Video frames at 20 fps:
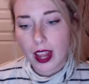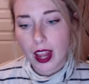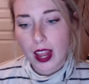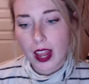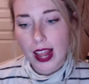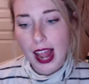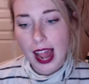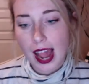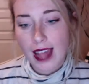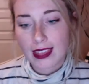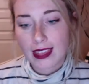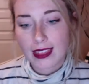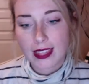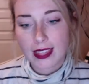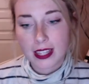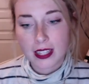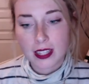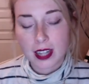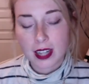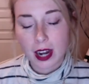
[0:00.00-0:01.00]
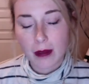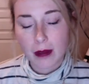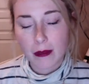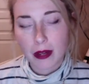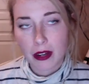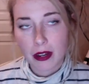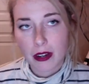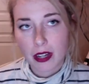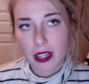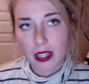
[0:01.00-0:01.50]
at this time
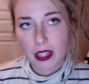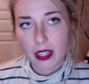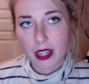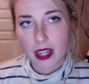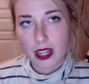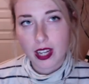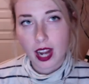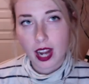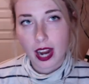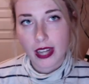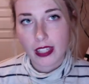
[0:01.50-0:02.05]
period, it kind of